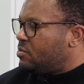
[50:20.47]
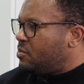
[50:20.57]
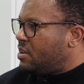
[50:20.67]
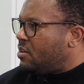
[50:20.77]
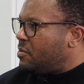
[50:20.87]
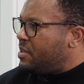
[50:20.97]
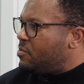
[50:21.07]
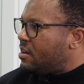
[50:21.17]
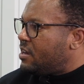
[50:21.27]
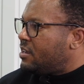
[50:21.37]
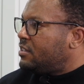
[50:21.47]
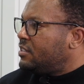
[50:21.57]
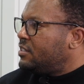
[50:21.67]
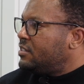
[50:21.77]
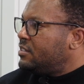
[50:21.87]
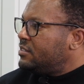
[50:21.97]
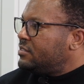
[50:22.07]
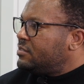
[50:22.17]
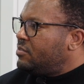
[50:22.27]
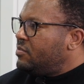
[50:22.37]
Will we all be wearing
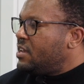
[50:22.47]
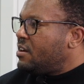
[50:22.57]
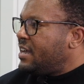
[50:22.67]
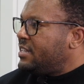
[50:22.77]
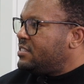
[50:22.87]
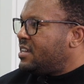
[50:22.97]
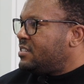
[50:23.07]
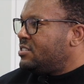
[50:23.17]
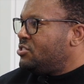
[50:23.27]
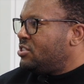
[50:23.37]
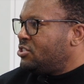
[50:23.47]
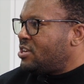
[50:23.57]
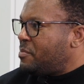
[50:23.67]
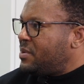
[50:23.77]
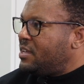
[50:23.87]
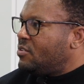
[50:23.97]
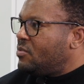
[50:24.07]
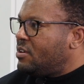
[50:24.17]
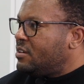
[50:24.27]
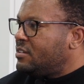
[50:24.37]
VR headsets and just shopping,
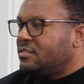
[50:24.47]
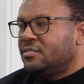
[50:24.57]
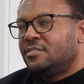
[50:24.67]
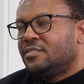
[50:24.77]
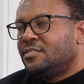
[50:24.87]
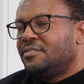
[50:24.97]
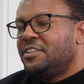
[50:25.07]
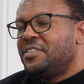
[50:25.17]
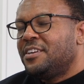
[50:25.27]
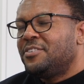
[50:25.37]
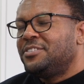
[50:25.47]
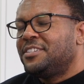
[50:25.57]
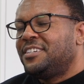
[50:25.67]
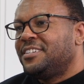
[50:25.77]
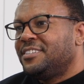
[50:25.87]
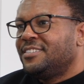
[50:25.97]
or what do you think it'll look like?